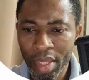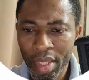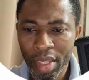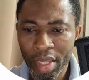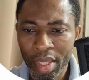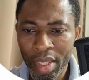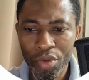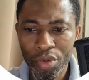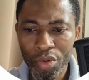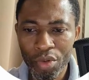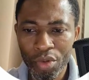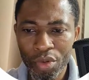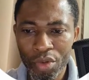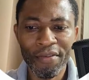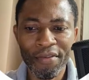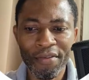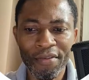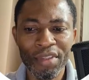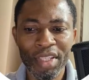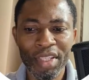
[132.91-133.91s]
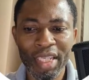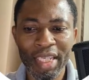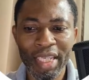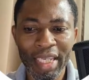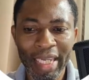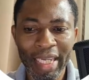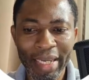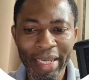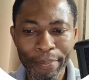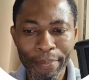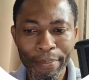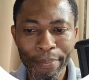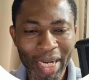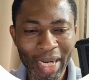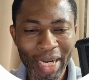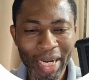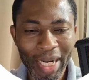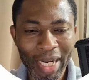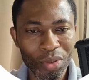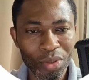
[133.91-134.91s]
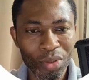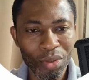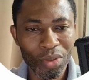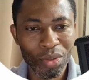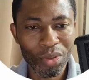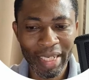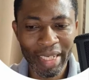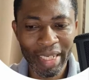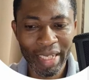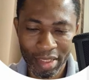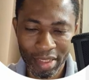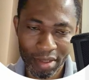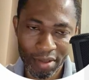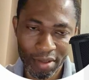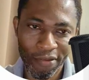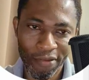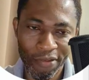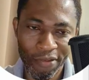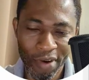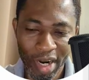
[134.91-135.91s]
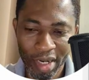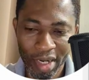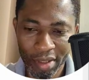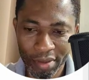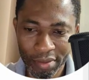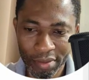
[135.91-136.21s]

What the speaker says: You have the Python init file,